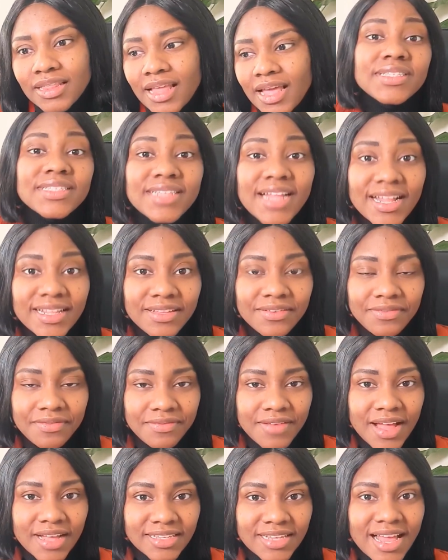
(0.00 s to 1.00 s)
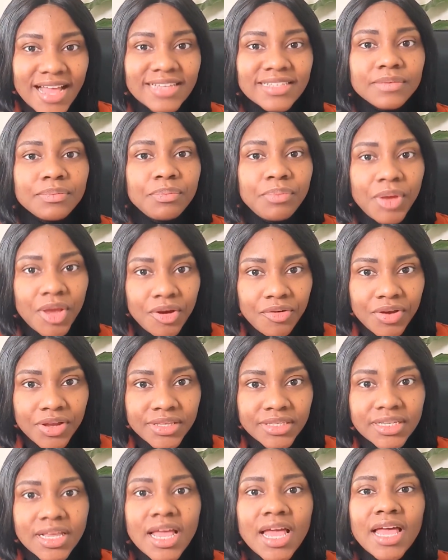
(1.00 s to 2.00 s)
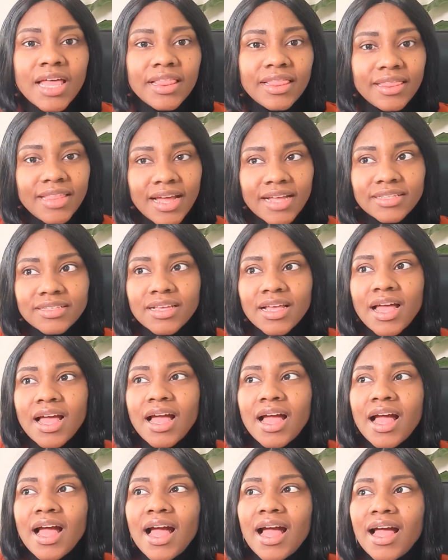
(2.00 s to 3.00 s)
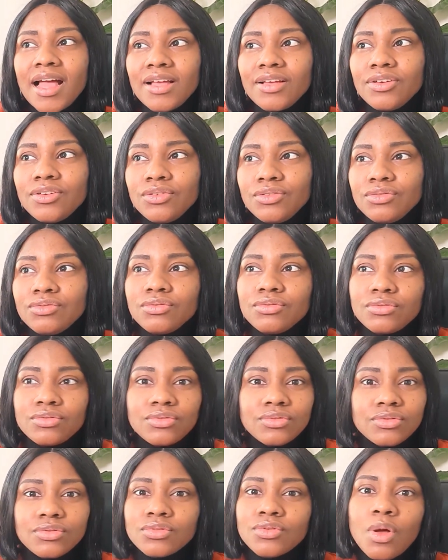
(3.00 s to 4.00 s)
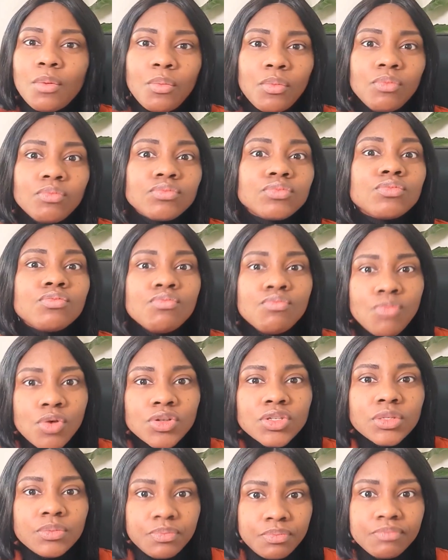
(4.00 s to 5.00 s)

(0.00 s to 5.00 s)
as parents that most